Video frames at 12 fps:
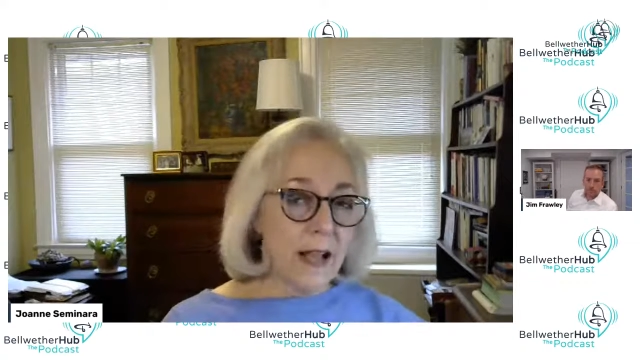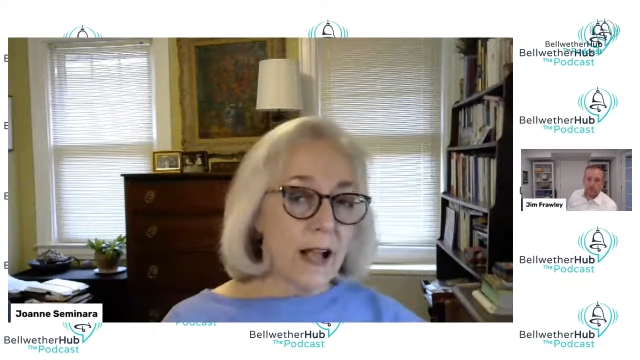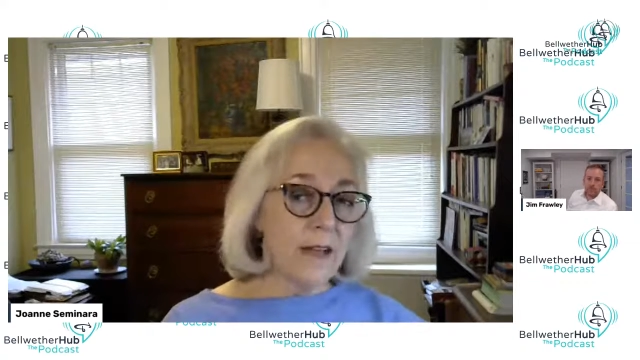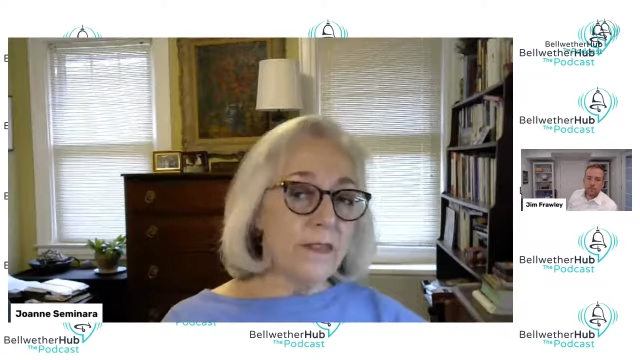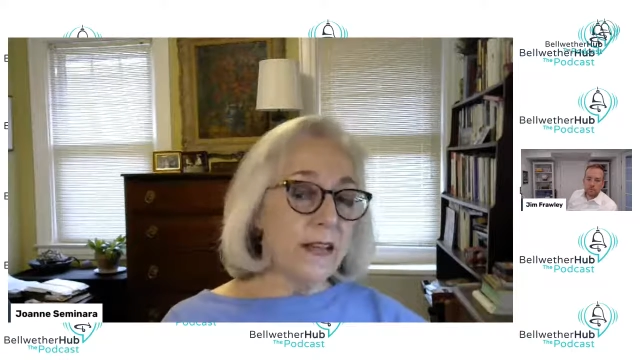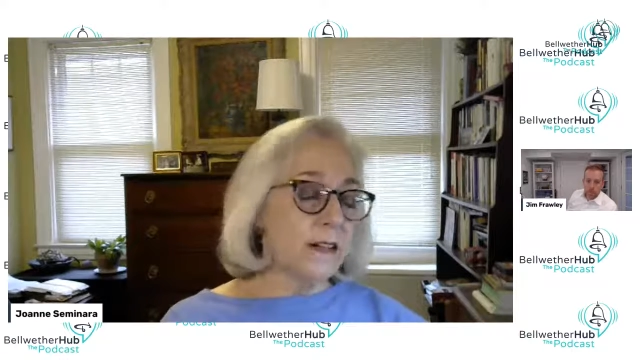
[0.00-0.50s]

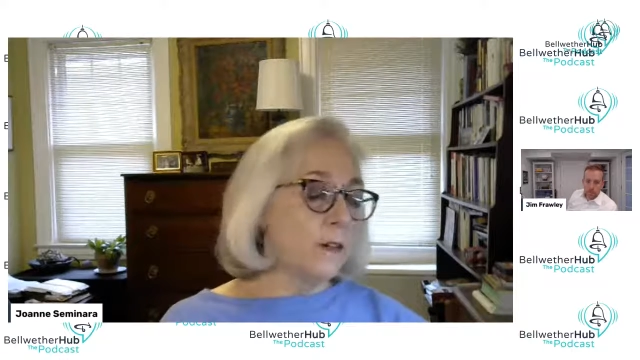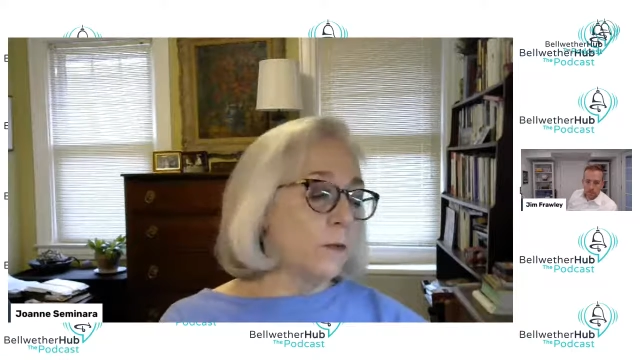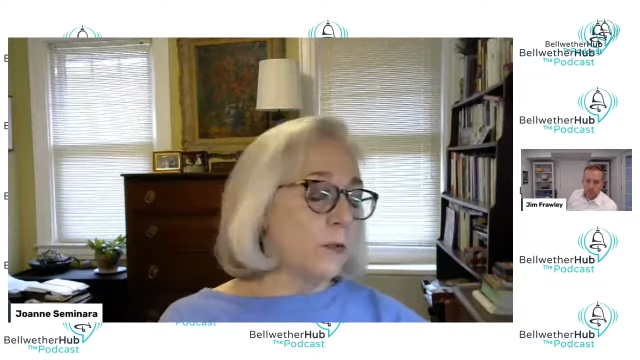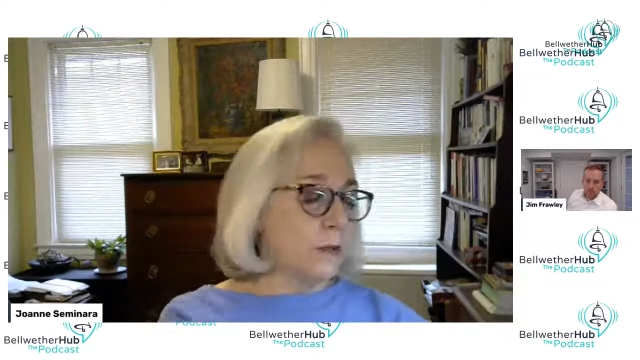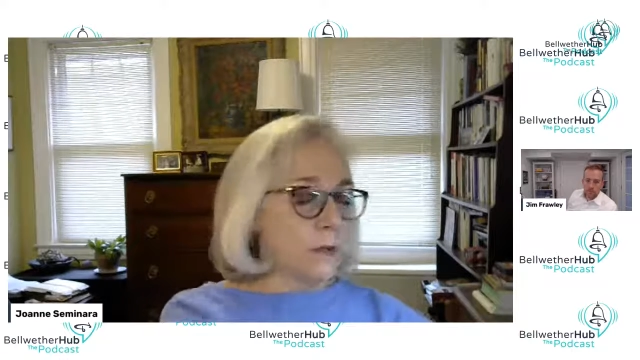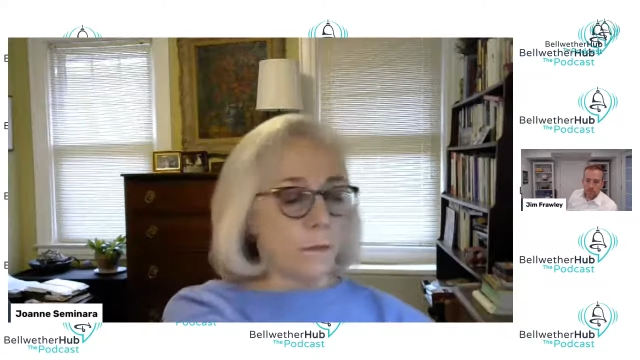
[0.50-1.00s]
I've got to know
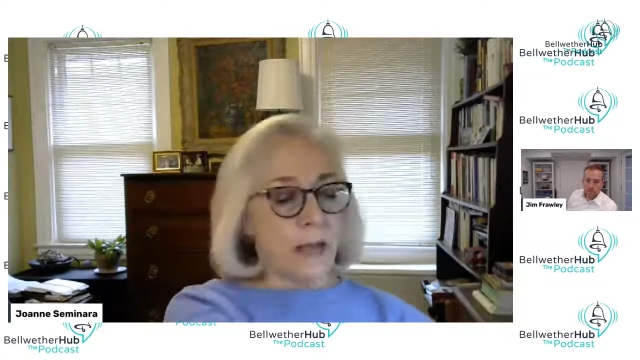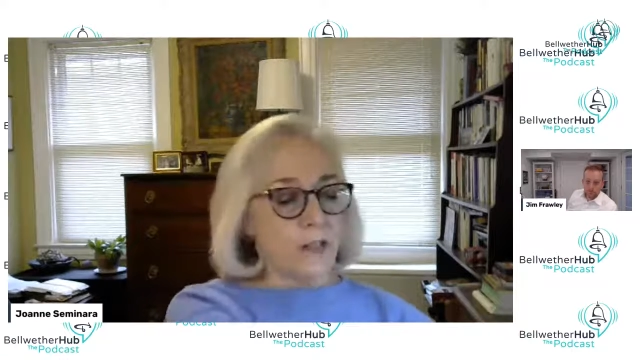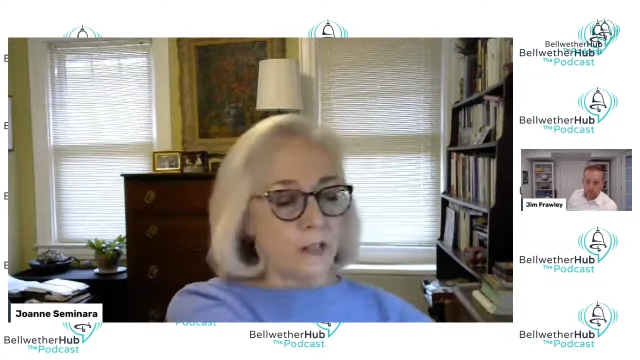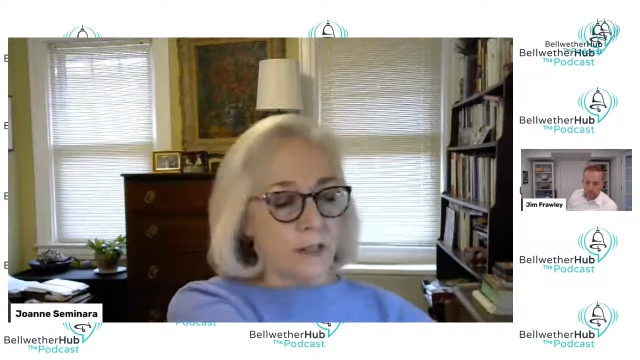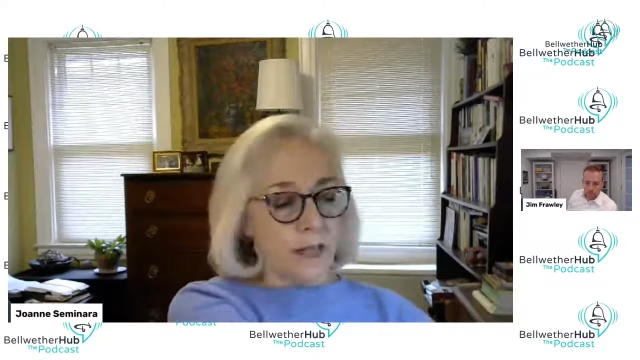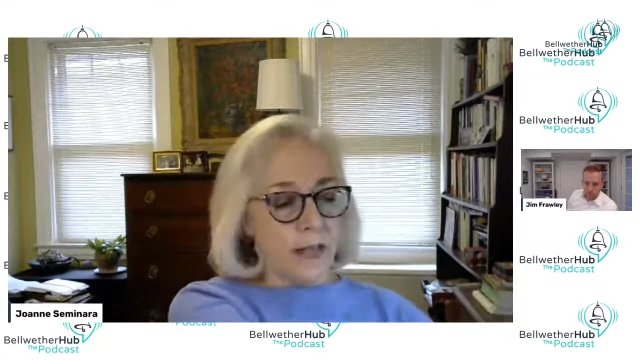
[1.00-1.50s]
what those
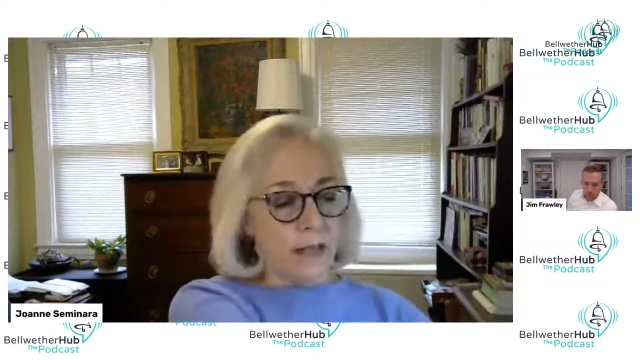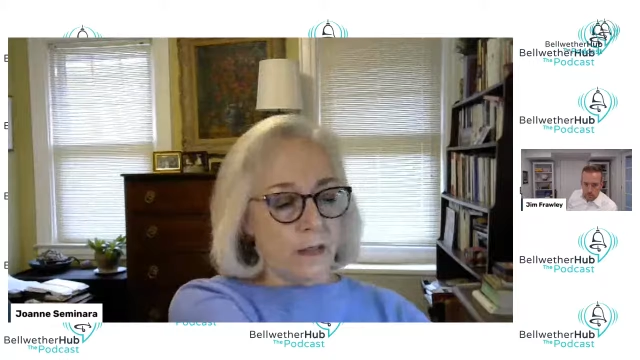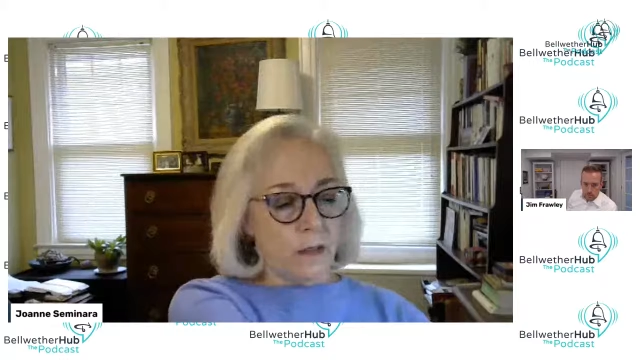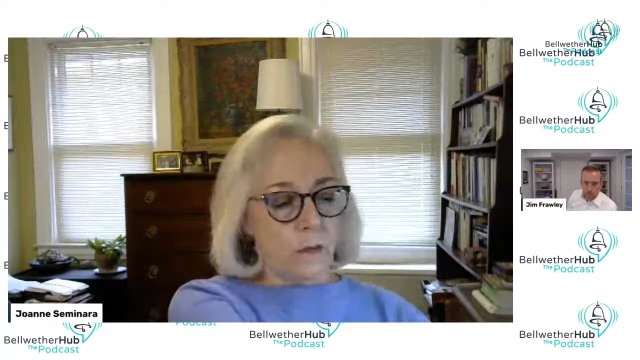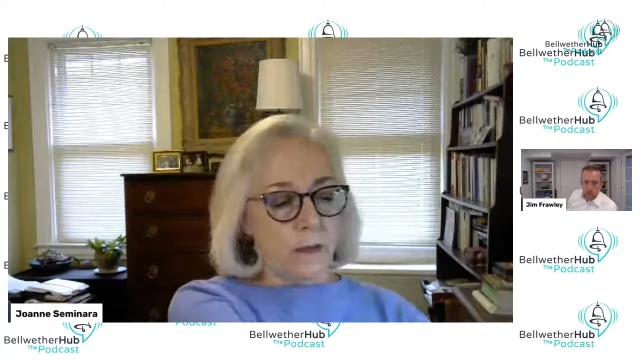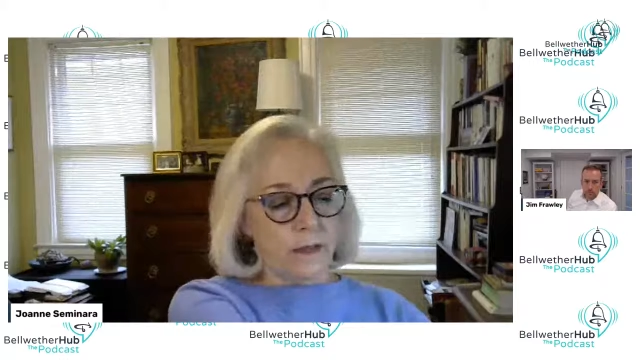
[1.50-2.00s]

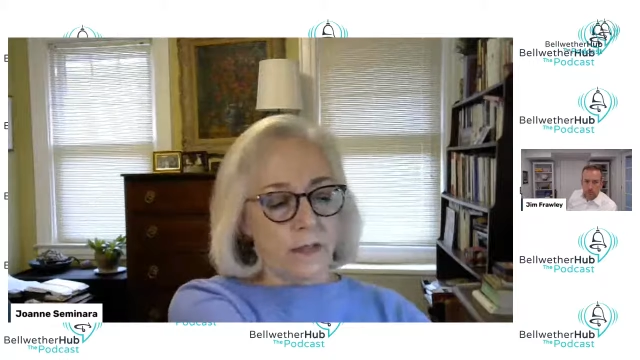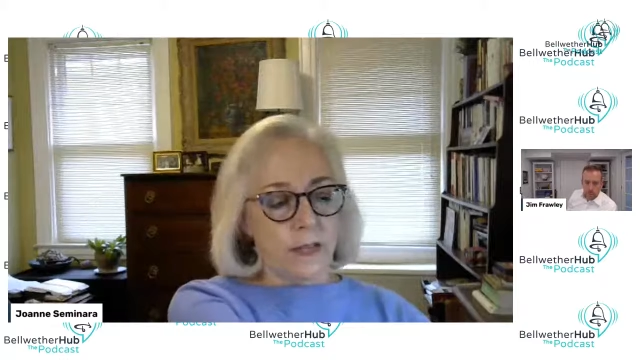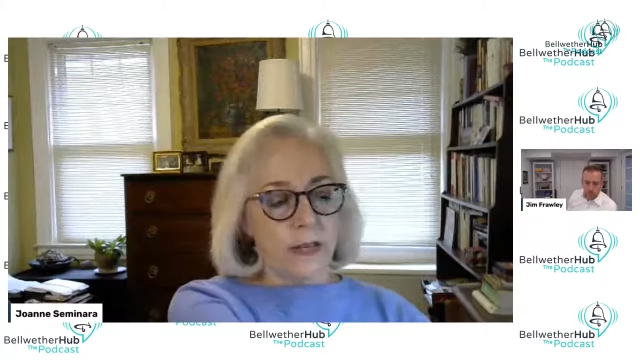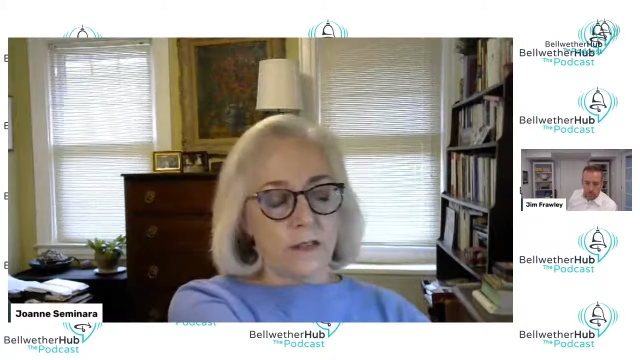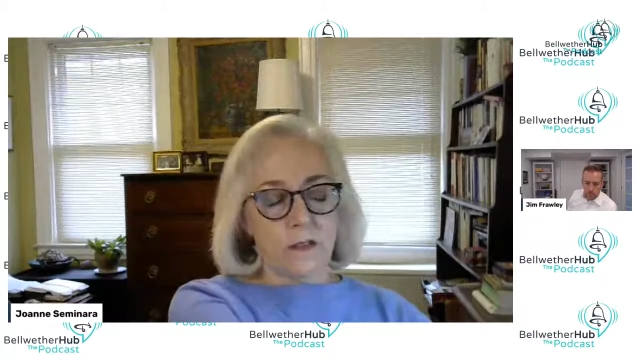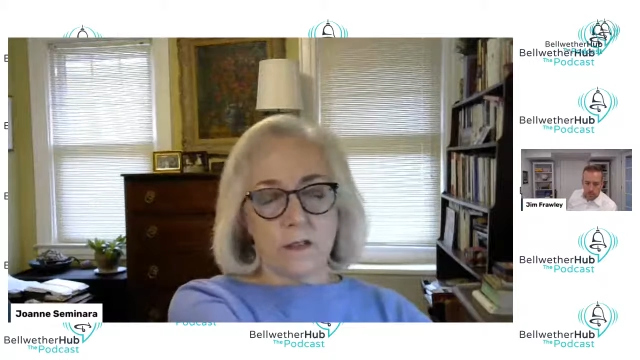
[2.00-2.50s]
the
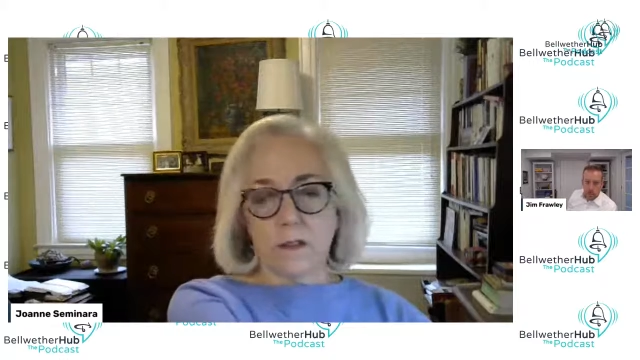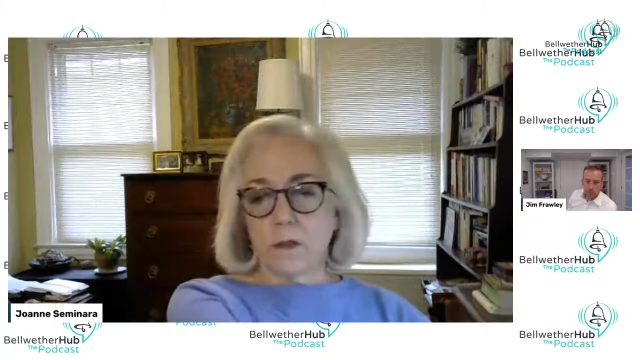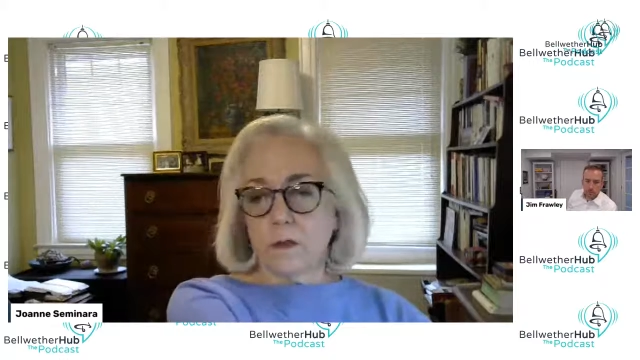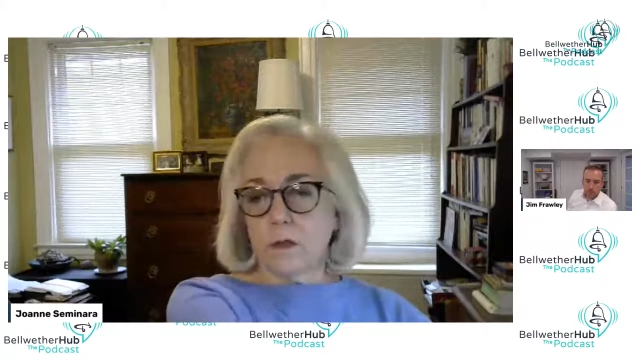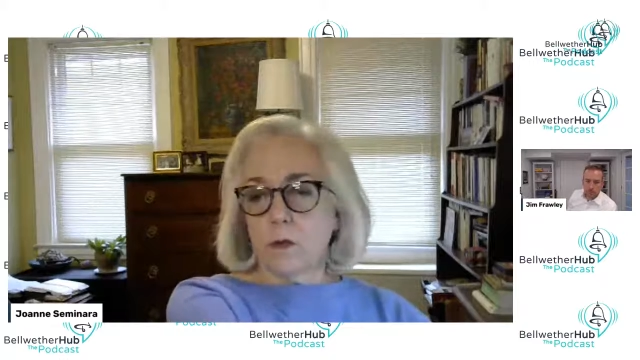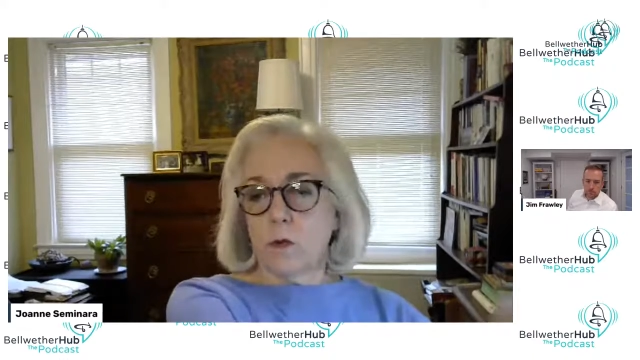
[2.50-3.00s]
answers to
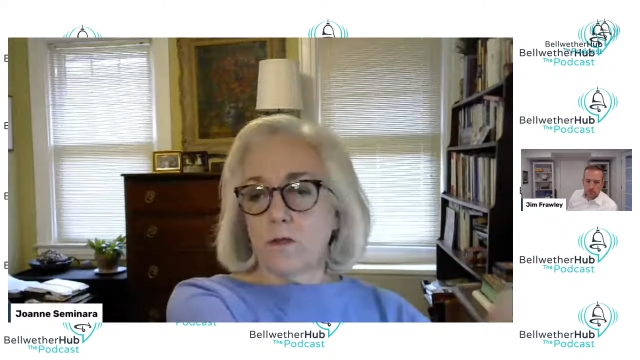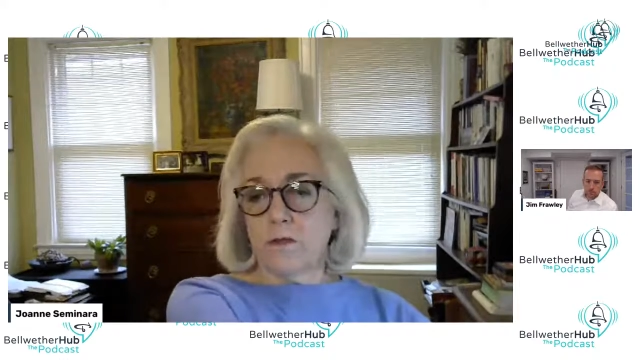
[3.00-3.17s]
those